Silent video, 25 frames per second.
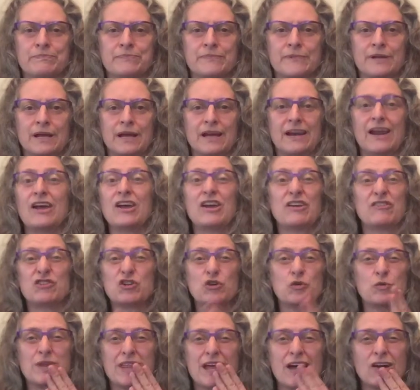And now you have to do it
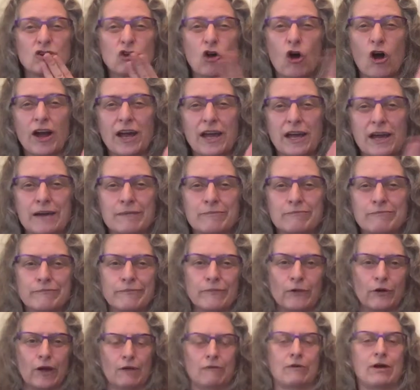without talking.
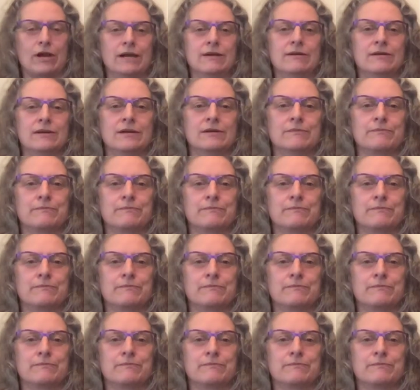Okay, ready?